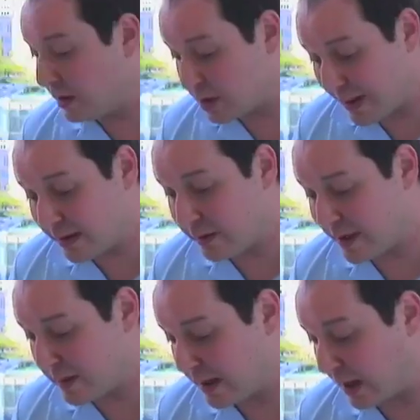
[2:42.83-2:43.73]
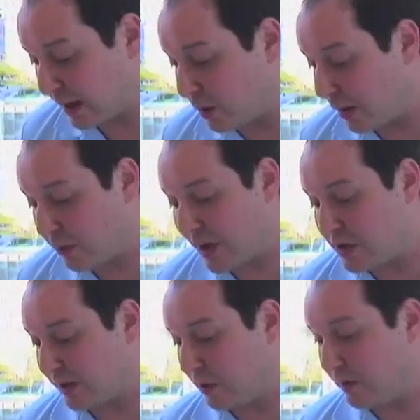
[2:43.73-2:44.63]
The directory has been an ongoing
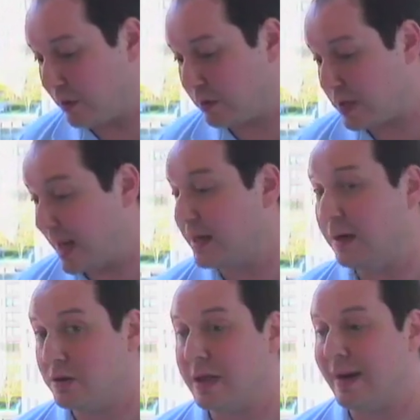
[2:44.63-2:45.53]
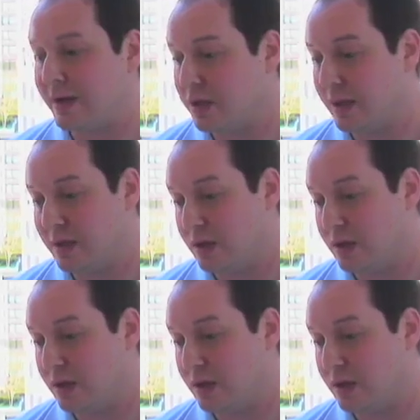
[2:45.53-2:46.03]
project for over 10 years now, actually.